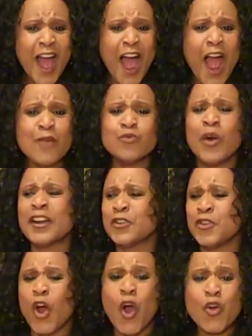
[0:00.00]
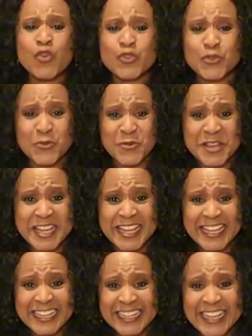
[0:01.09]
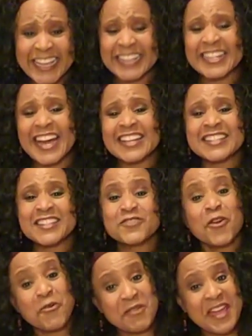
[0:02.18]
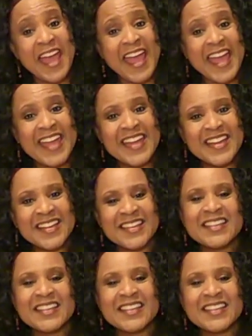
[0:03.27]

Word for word: I want an oak tree. And God says, okay.